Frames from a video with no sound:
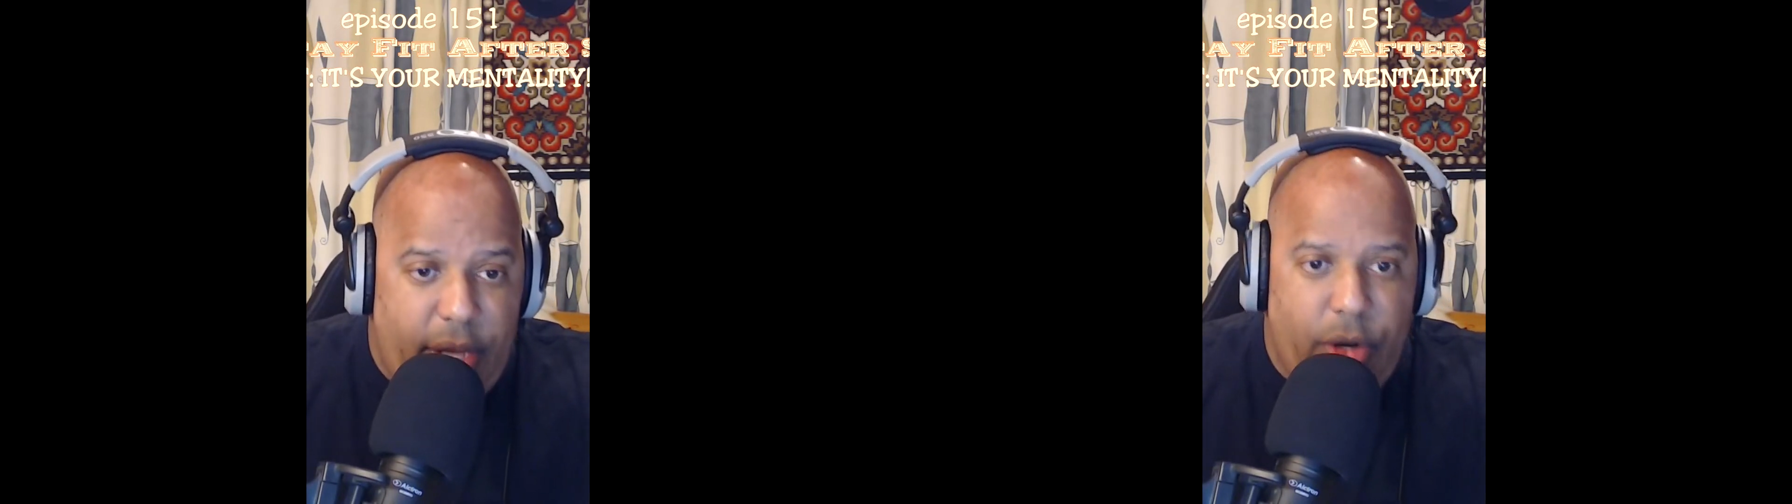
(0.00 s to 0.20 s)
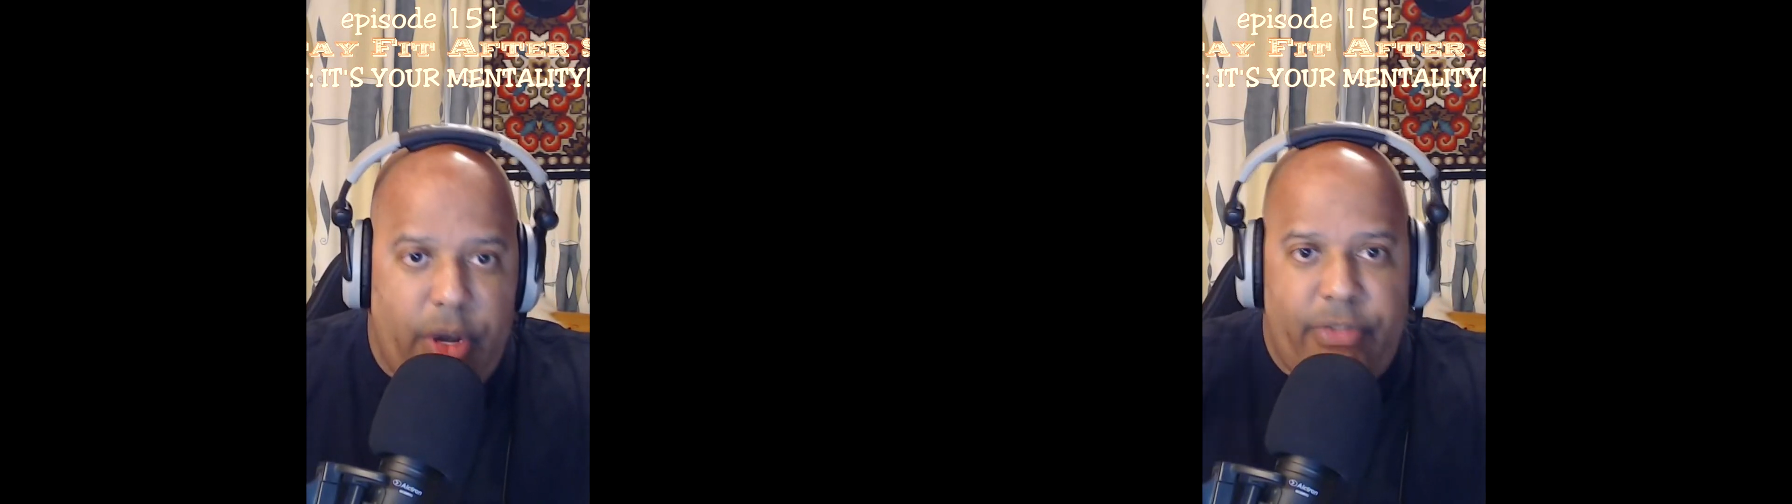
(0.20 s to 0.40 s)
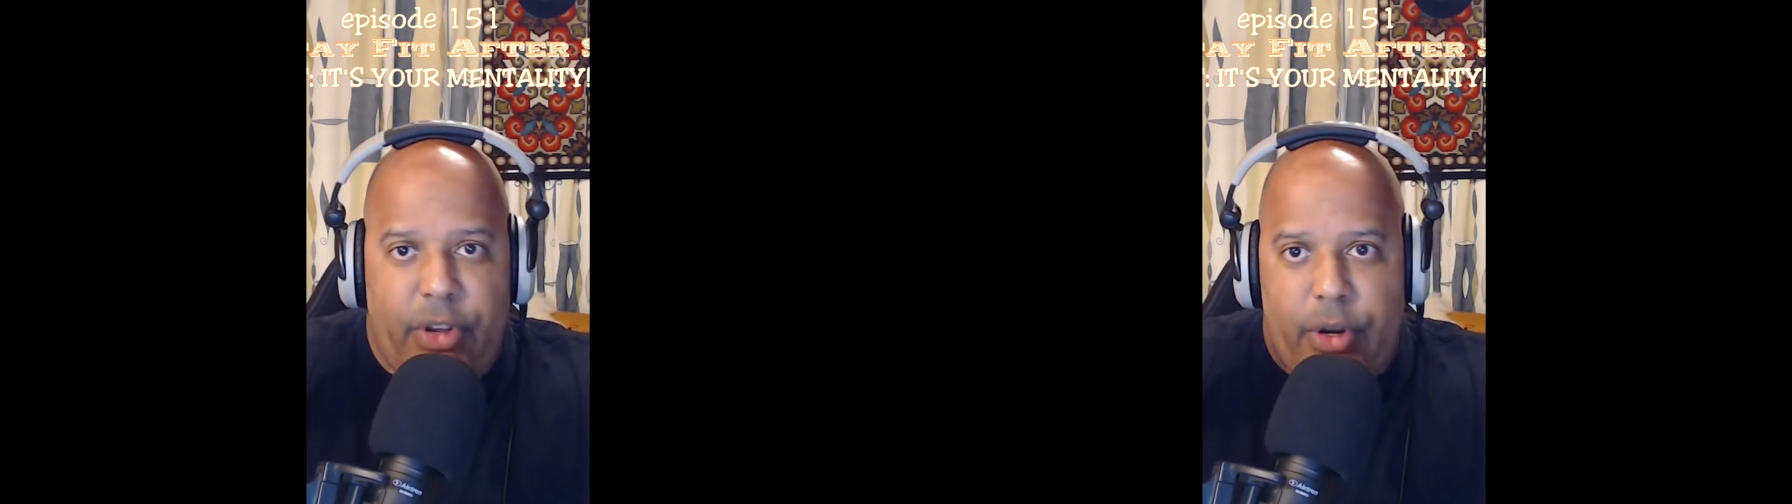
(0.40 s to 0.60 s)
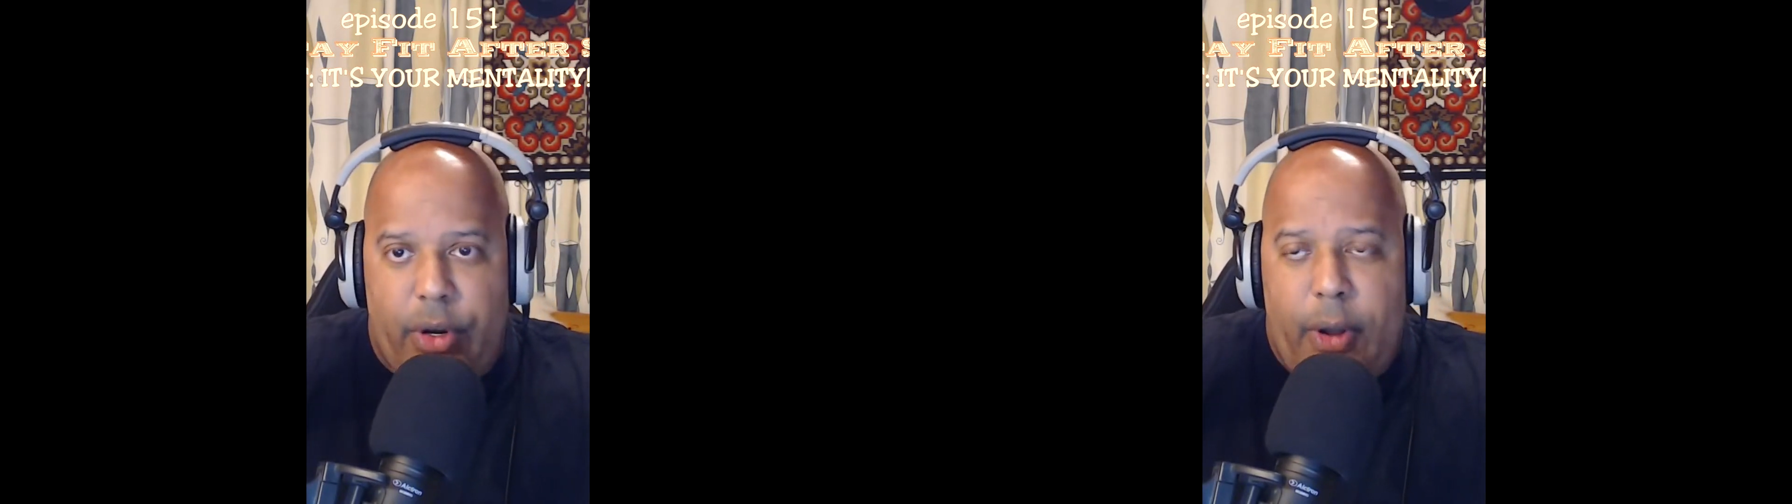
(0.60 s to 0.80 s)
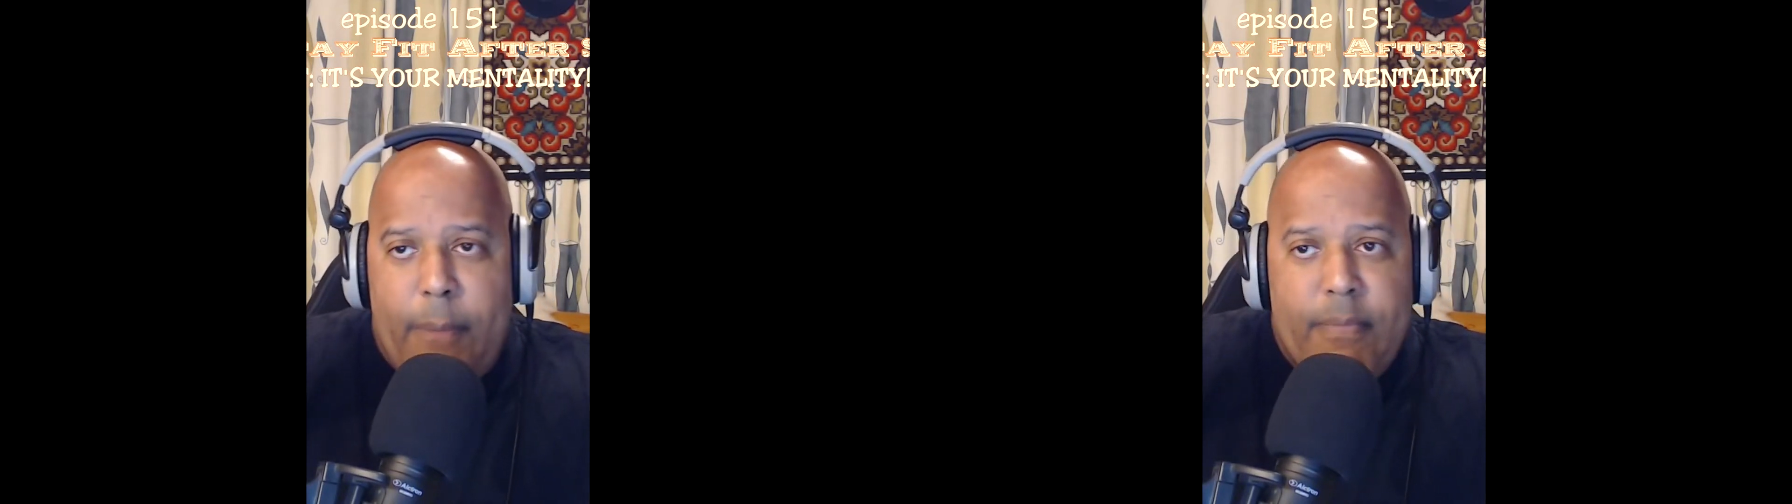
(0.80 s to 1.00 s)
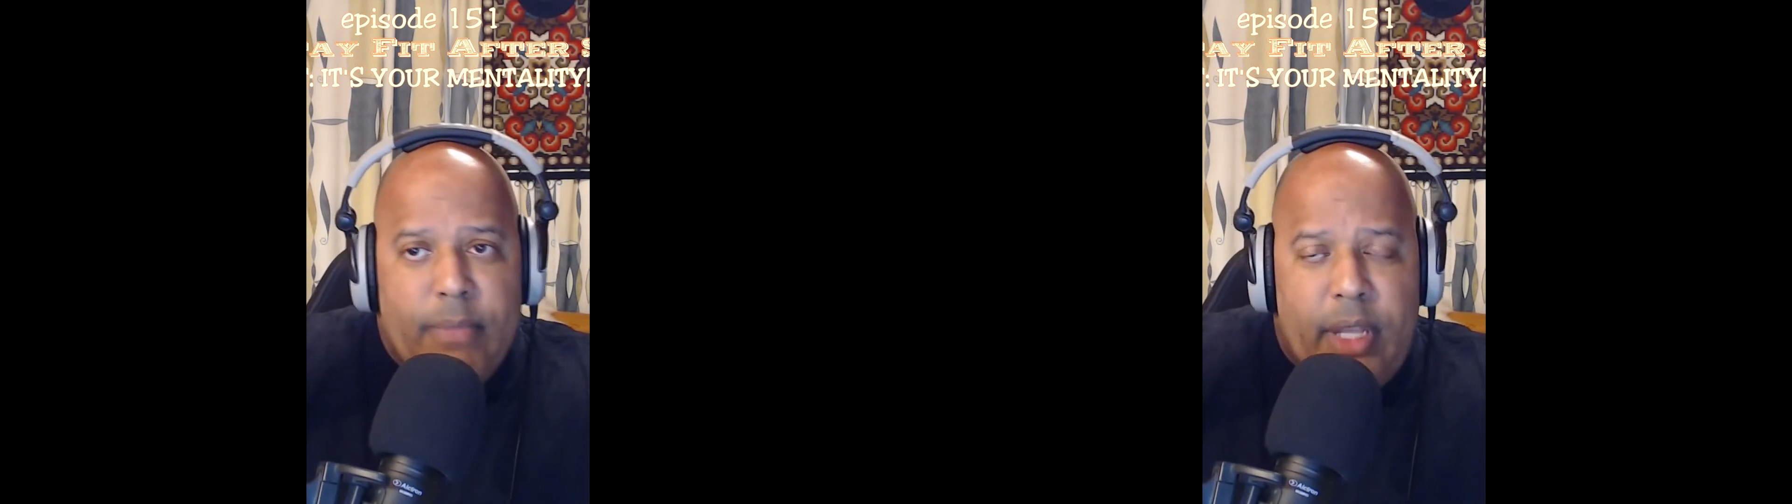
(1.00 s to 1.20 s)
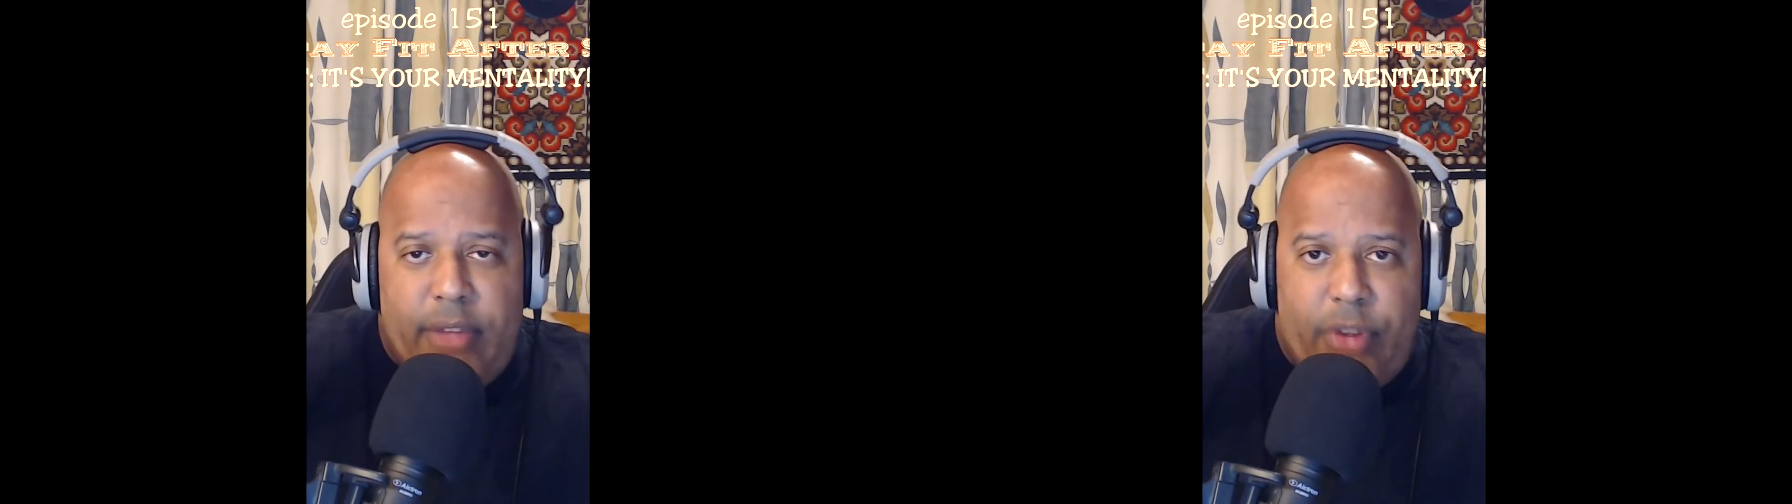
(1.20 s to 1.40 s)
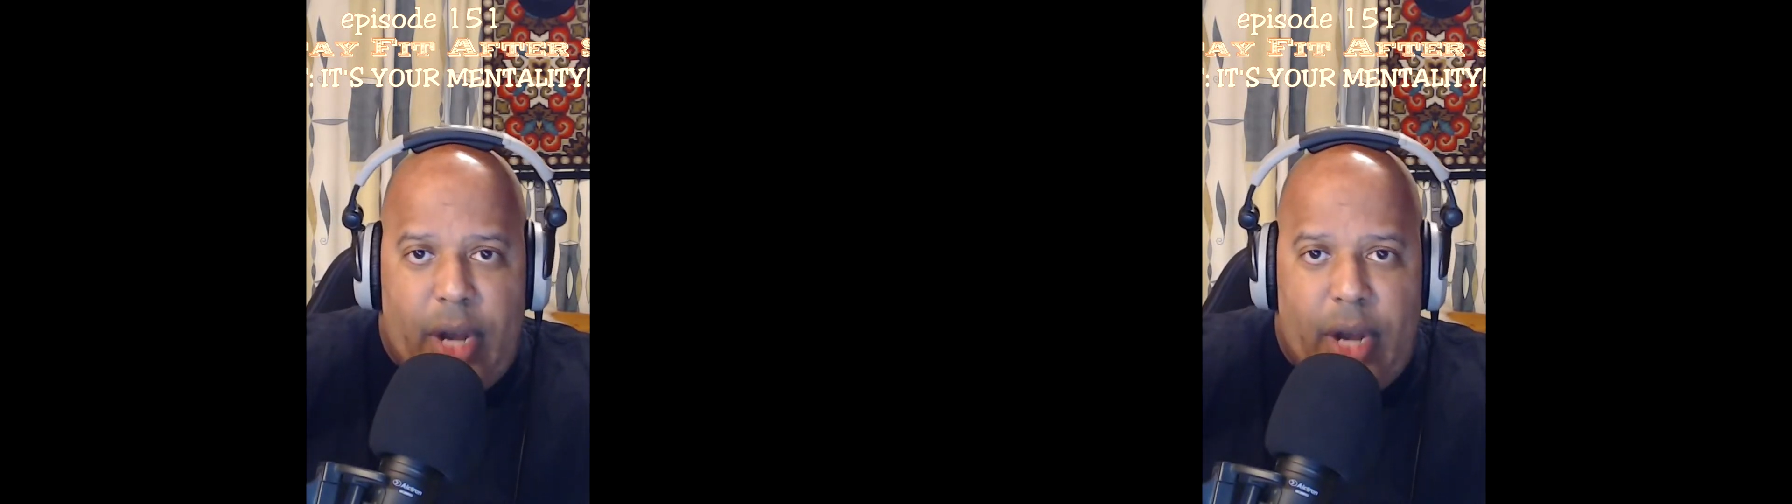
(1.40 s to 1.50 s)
You know, if you're if